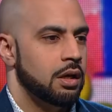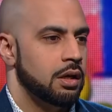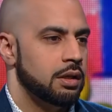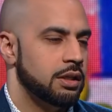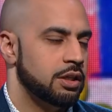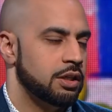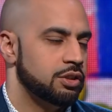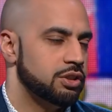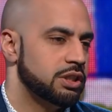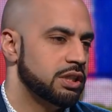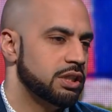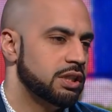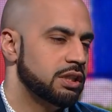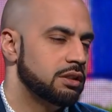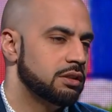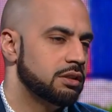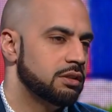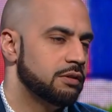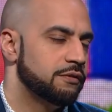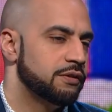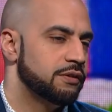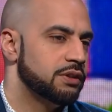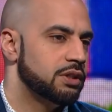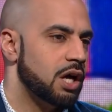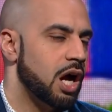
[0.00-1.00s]
Now, Jean,
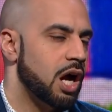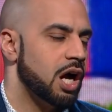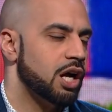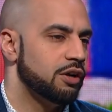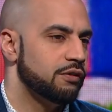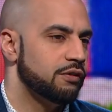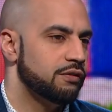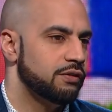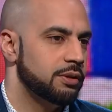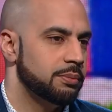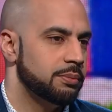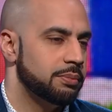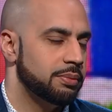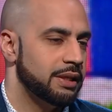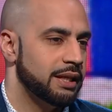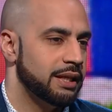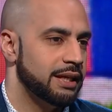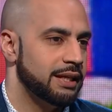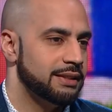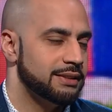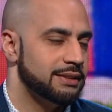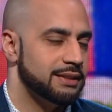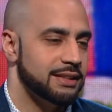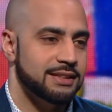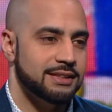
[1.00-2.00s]
photography
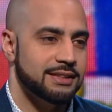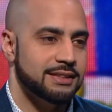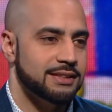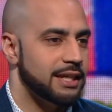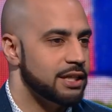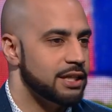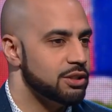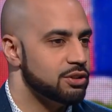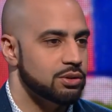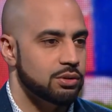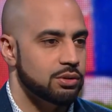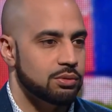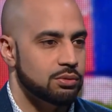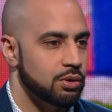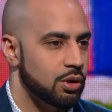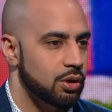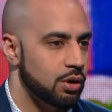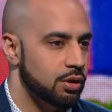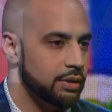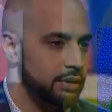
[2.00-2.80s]
plays a central role